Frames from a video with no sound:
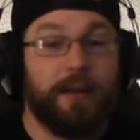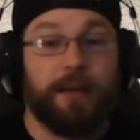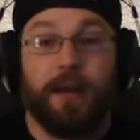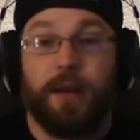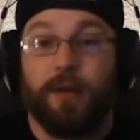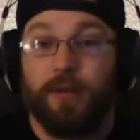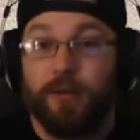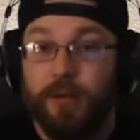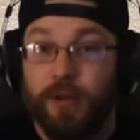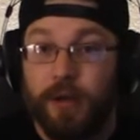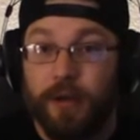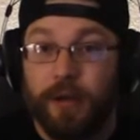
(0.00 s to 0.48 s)

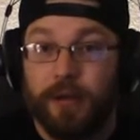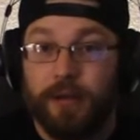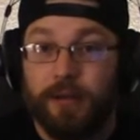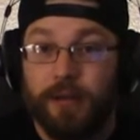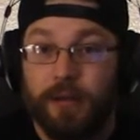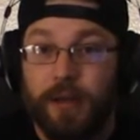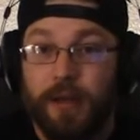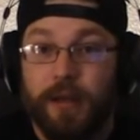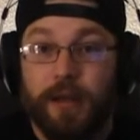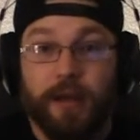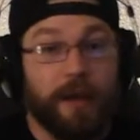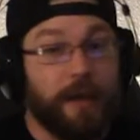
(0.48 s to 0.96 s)
Now, look,
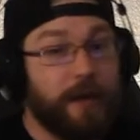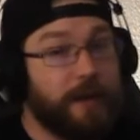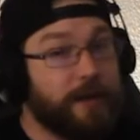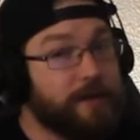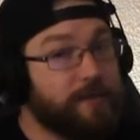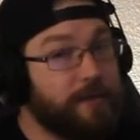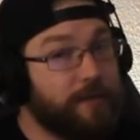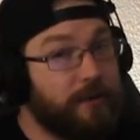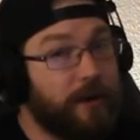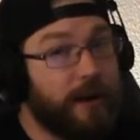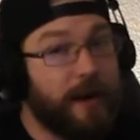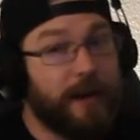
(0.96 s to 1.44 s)

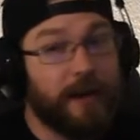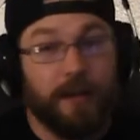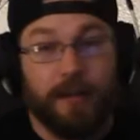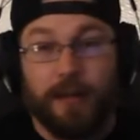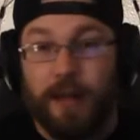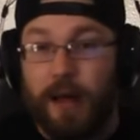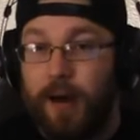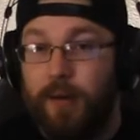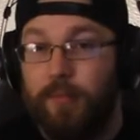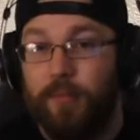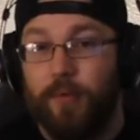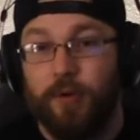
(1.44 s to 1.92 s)
Israel had a
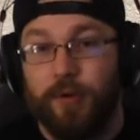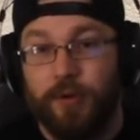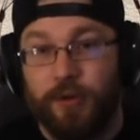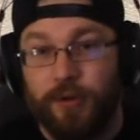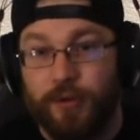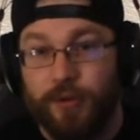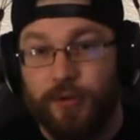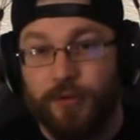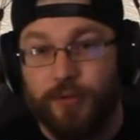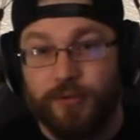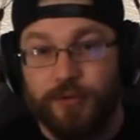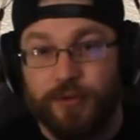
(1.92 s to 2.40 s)
lot more to
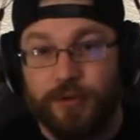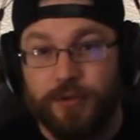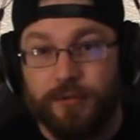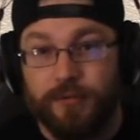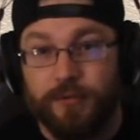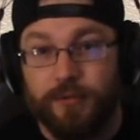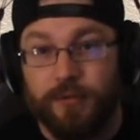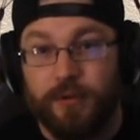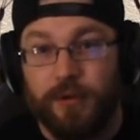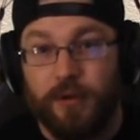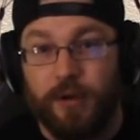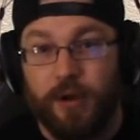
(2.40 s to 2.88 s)
lose,
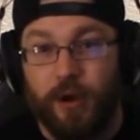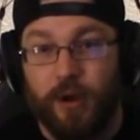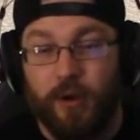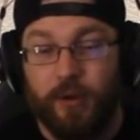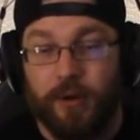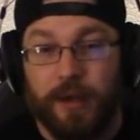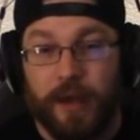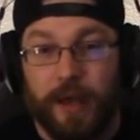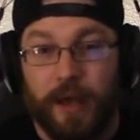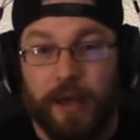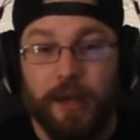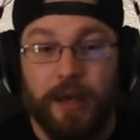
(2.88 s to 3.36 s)

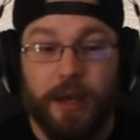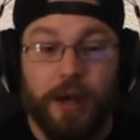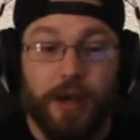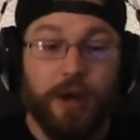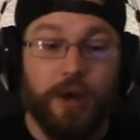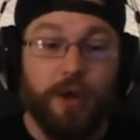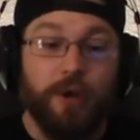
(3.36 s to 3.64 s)
okay?